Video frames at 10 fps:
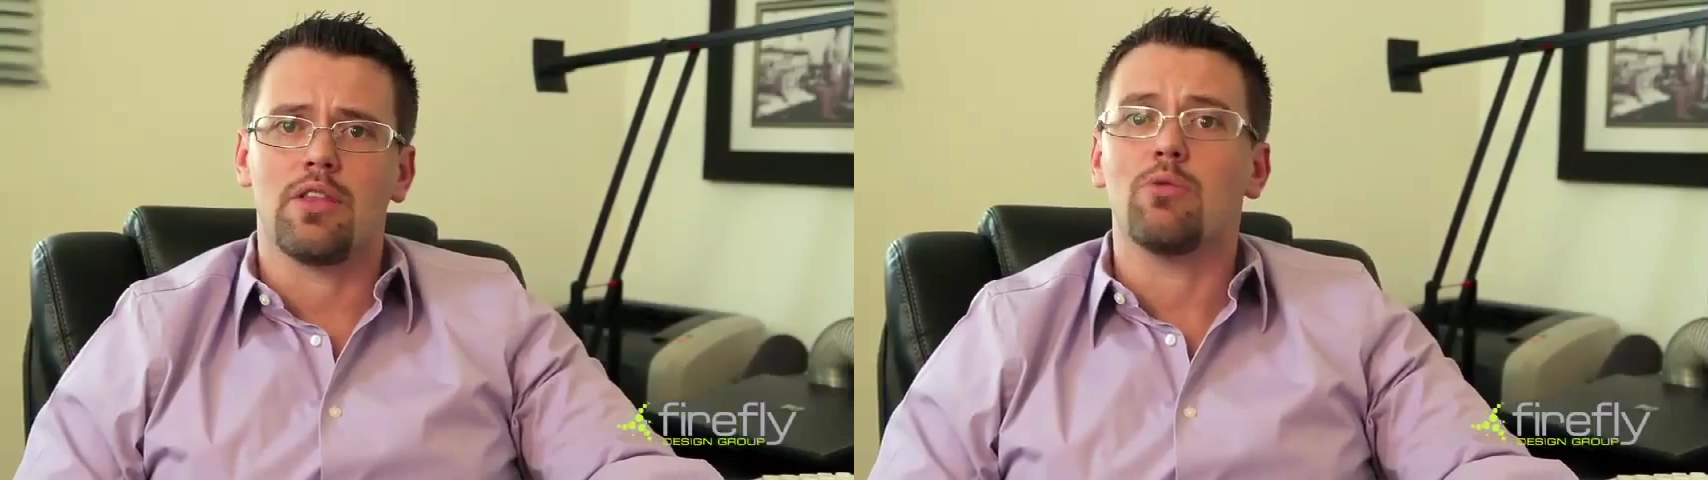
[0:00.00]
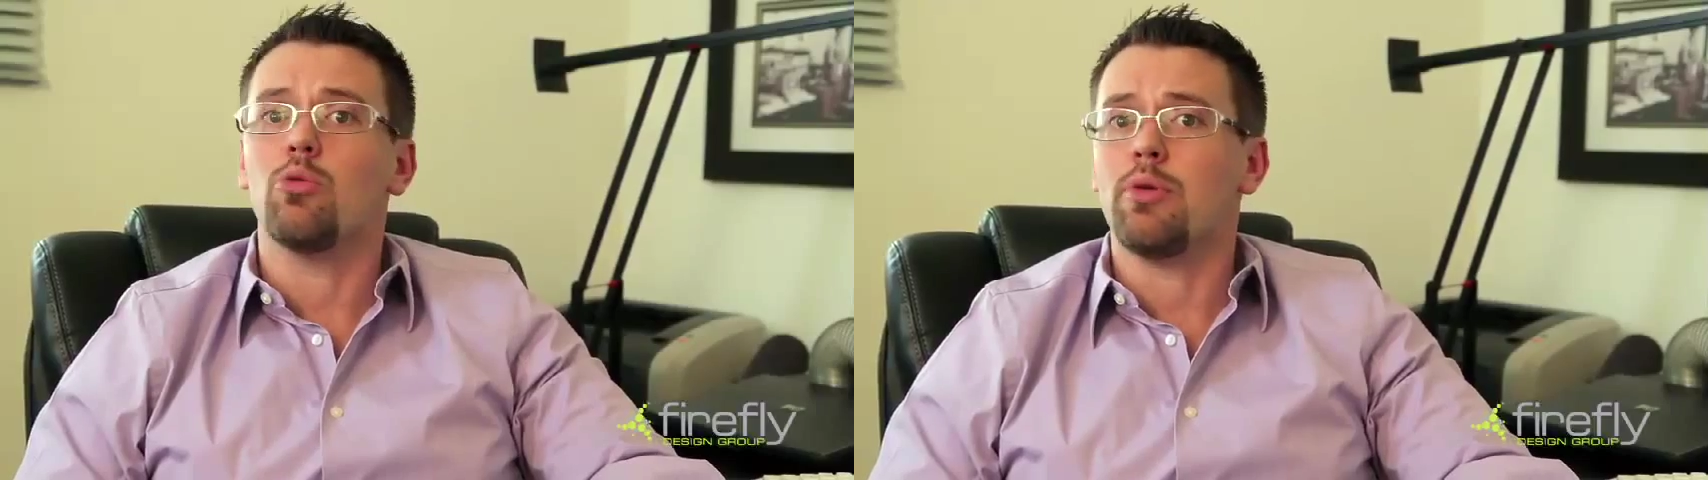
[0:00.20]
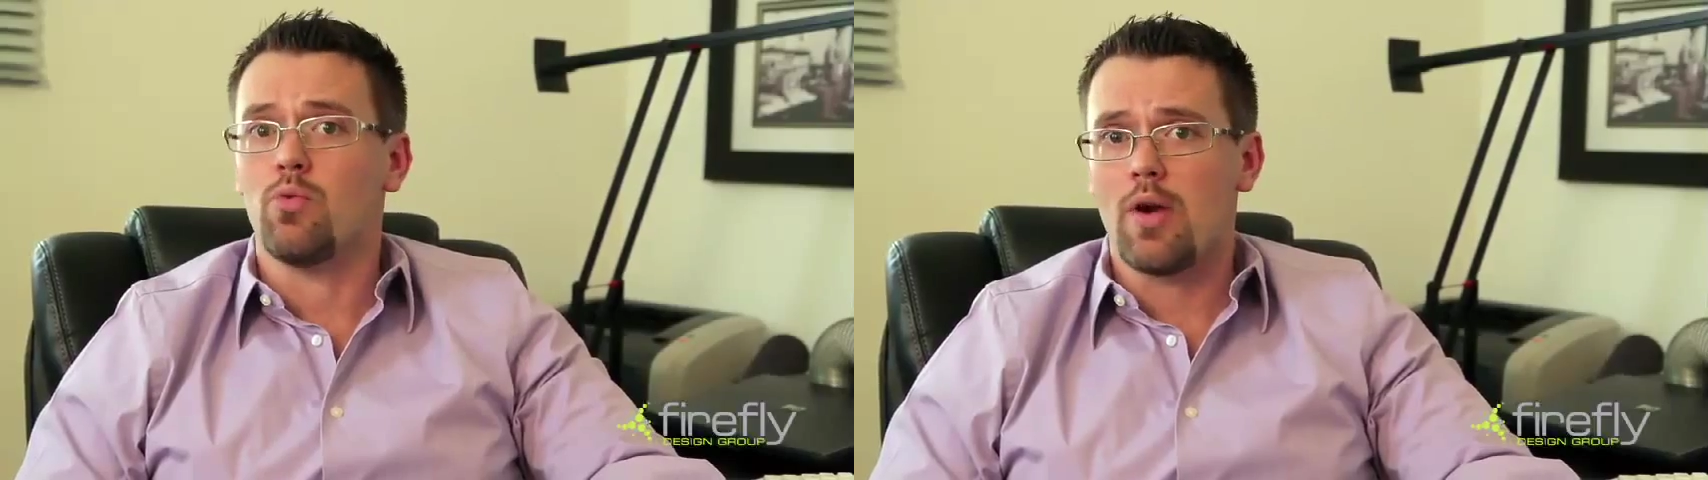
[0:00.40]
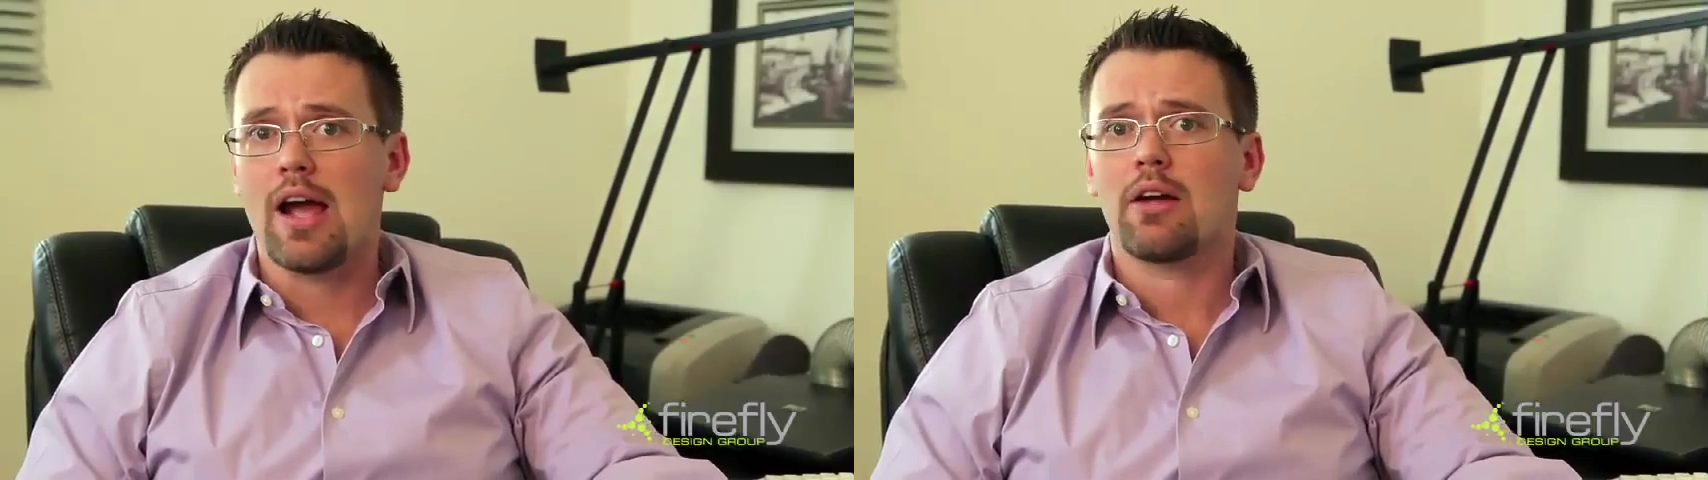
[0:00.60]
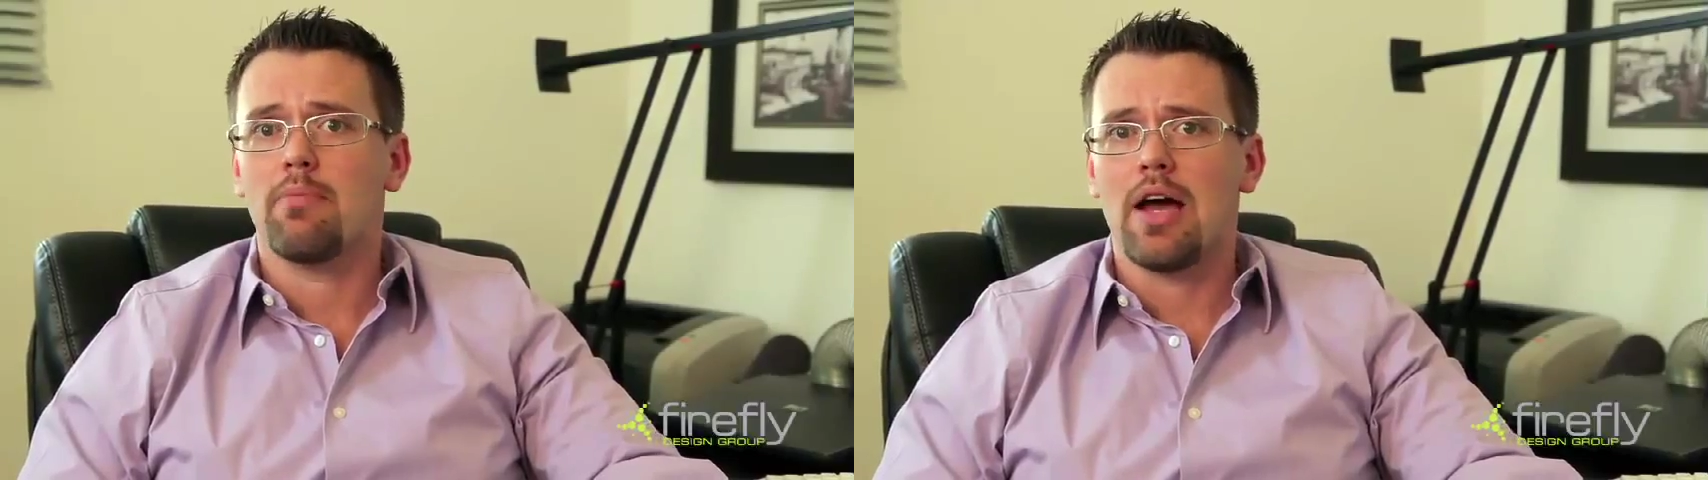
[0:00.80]
that will be
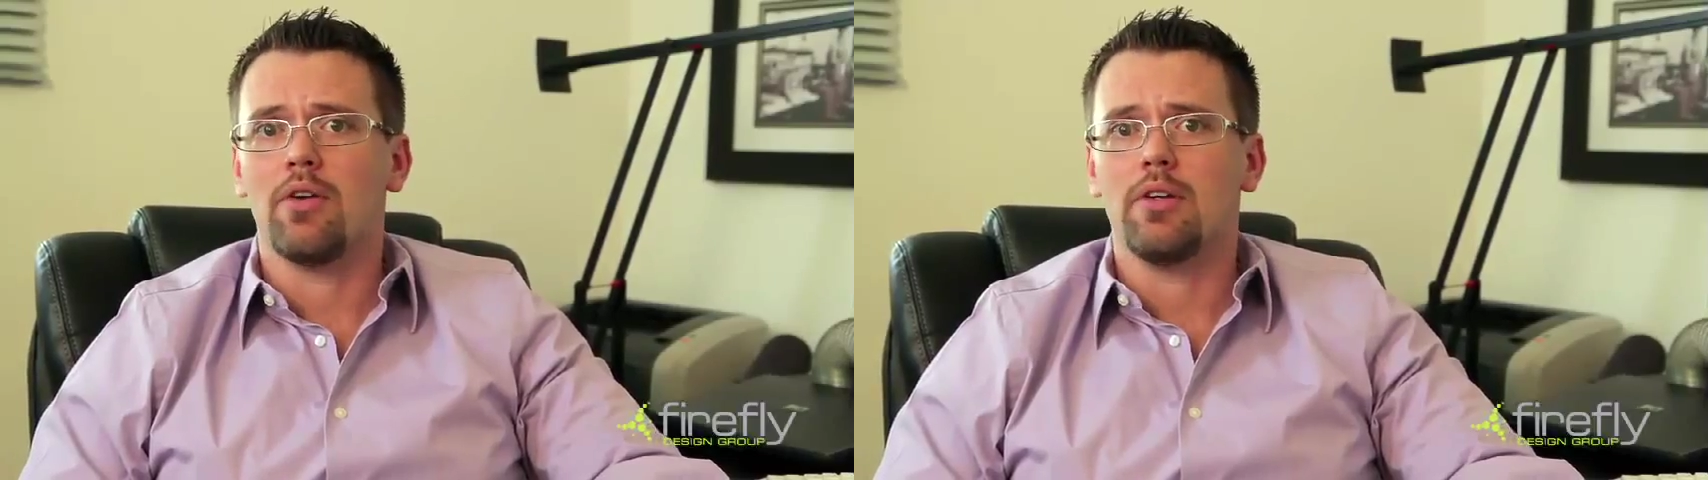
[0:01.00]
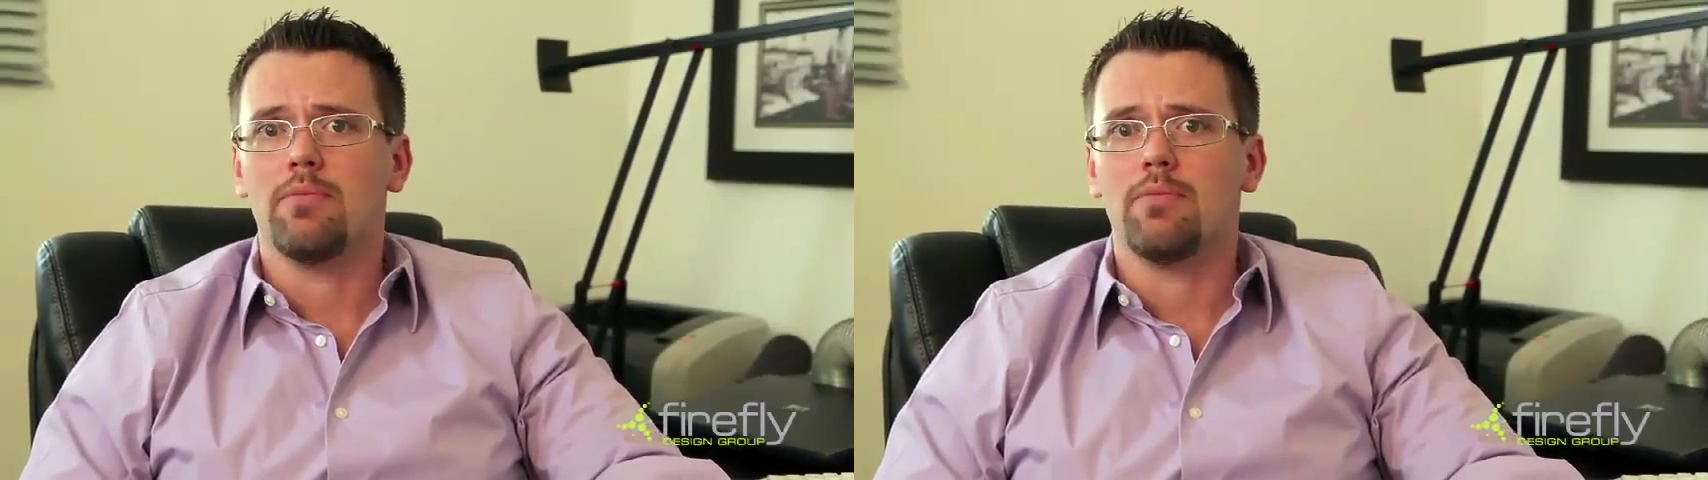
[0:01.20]
rack mounted.